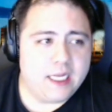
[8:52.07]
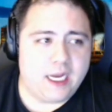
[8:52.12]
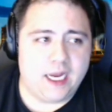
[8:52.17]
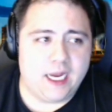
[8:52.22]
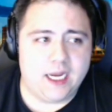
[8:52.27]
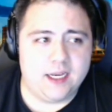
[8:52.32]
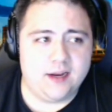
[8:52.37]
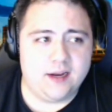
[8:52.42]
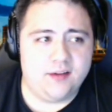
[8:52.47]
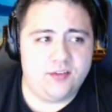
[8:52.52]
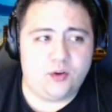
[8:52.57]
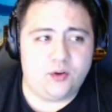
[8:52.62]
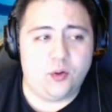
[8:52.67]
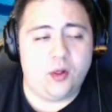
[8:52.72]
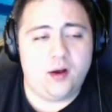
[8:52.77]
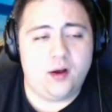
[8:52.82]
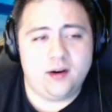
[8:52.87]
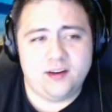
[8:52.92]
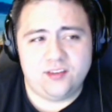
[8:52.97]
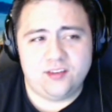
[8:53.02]
And uh, so
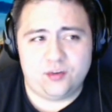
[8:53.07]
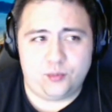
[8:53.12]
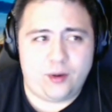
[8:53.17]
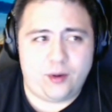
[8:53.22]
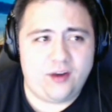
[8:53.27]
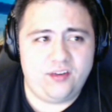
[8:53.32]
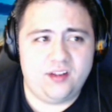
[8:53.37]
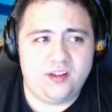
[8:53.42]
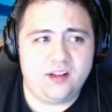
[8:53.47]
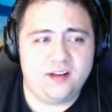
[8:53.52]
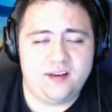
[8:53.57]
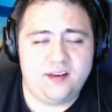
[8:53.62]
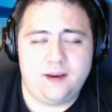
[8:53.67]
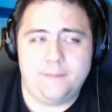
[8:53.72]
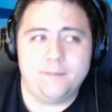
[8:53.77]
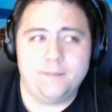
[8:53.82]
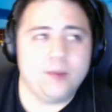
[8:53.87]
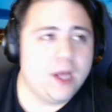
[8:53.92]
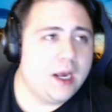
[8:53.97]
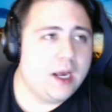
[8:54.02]
long as the rest of the
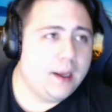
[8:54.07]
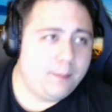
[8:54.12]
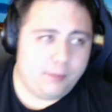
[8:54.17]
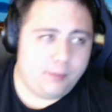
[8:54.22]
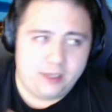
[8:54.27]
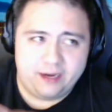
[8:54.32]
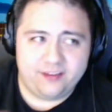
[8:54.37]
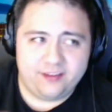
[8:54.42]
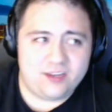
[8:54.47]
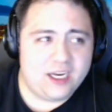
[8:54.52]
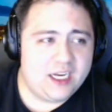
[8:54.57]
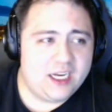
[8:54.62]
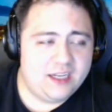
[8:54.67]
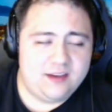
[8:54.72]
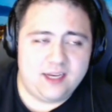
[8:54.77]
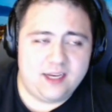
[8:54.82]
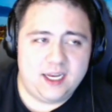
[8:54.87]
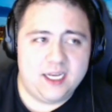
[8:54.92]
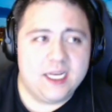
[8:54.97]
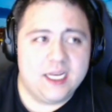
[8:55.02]
team plays like
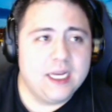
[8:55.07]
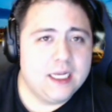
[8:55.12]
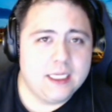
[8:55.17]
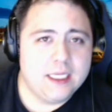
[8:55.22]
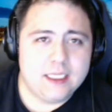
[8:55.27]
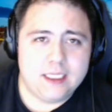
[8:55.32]
it did